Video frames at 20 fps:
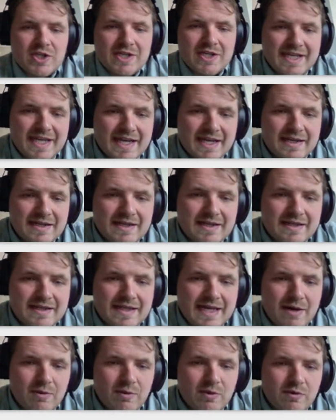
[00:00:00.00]
again,
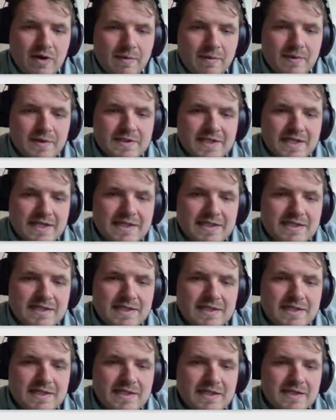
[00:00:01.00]
that would represent
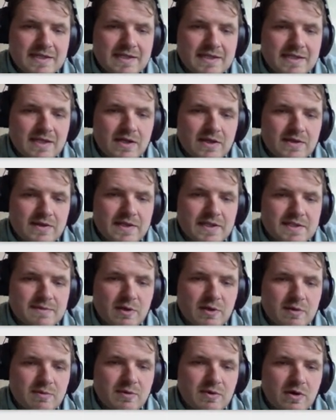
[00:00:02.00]
this
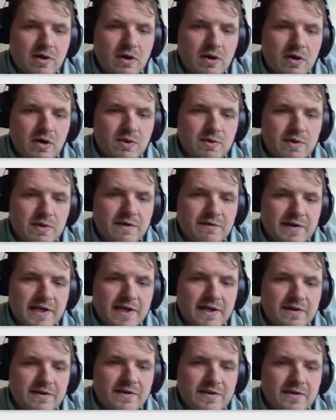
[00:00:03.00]
purple all the way over
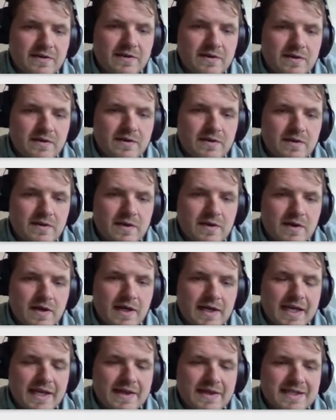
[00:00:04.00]
here.
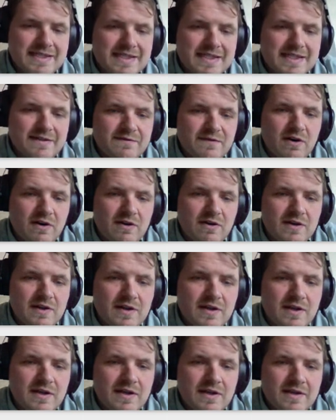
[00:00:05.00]
Again, the default,
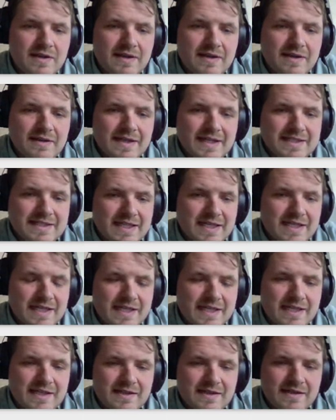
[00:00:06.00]
that's
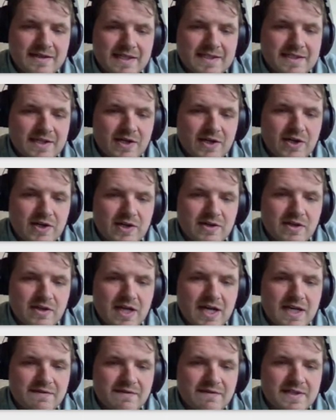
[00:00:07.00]
going to hurt a
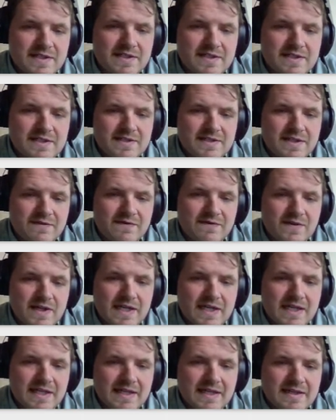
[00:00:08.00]
lot of us, is
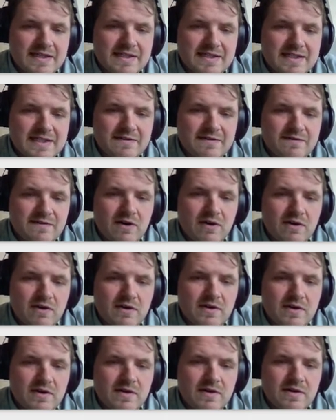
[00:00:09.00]
forgetting that the
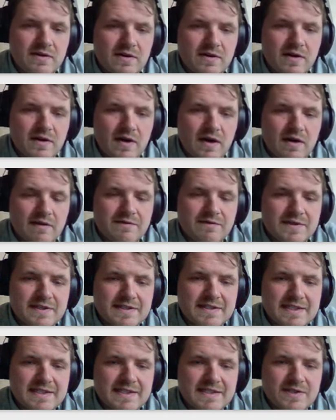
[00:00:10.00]
default of the
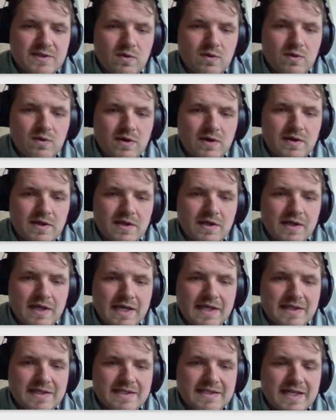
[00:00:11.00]
z-score
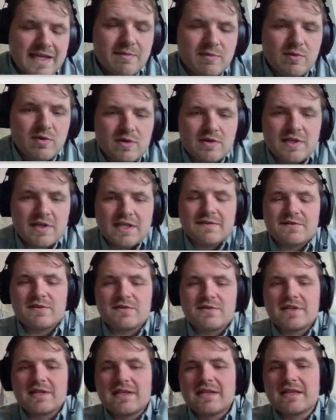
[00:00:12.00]
in the table gives you
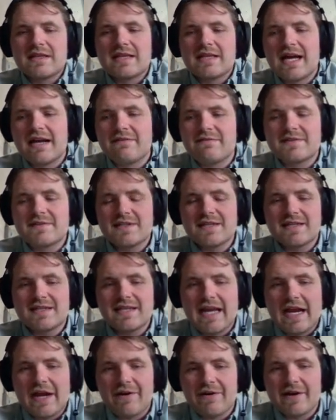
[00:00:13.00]
the left
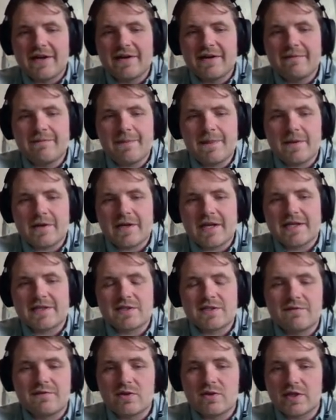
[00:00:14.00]
area. Okay,
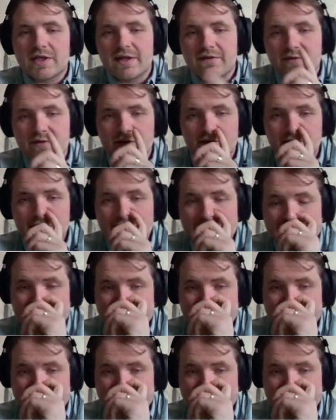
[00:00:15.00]
so if you're looking for the right